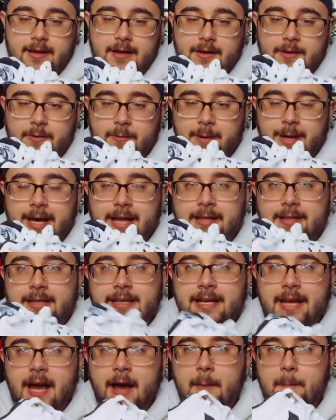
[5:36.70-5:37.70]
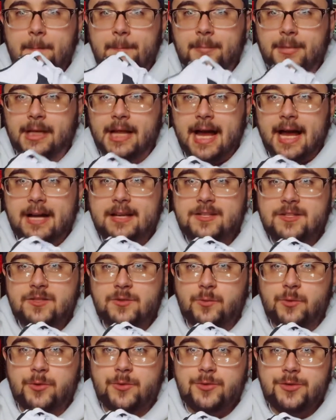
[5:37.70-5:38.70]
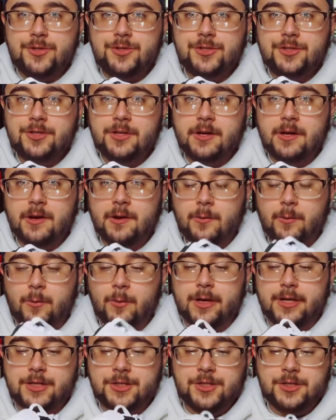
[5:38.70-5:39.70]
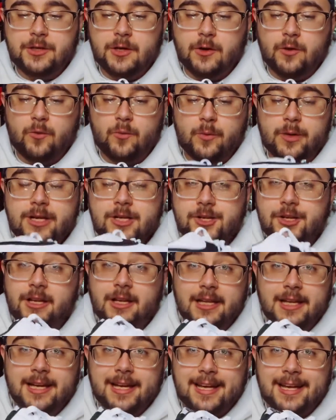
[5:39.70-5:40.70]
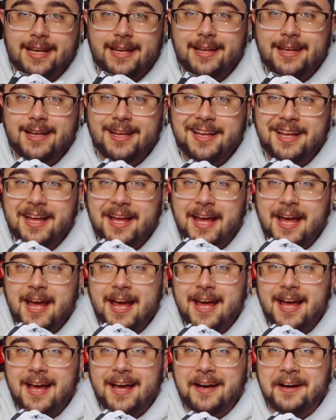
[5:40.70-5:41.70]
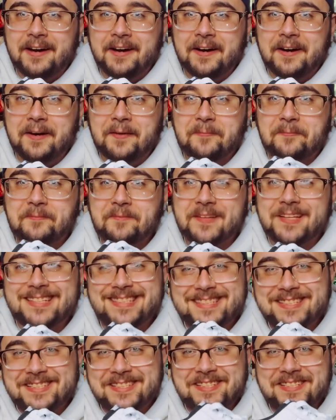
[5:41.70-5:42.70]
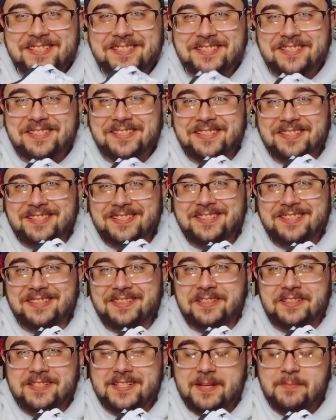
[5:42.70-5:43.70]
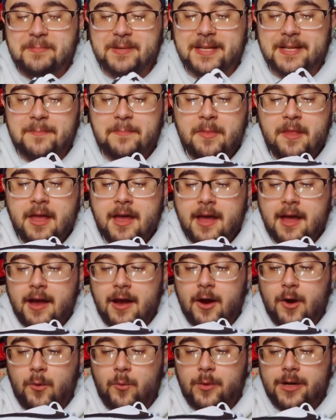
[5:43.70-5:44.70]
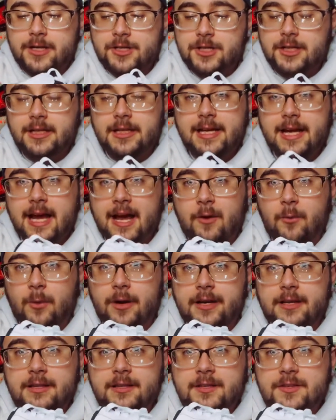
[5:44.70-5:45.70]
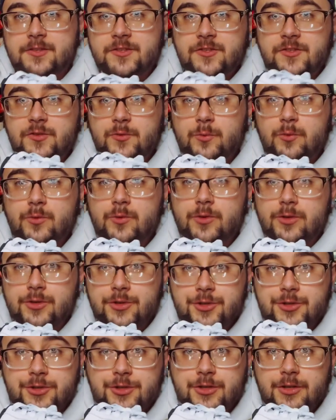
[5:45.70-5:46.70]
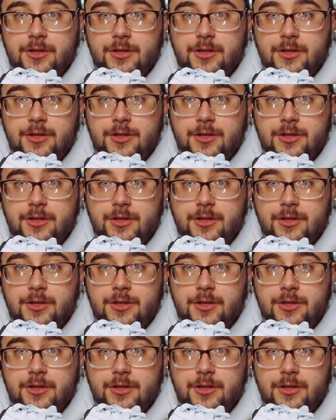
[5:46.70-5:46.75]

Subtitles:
We got the black swoosh, which originally, this is a little tidbit. Originally, I wanted the swoosh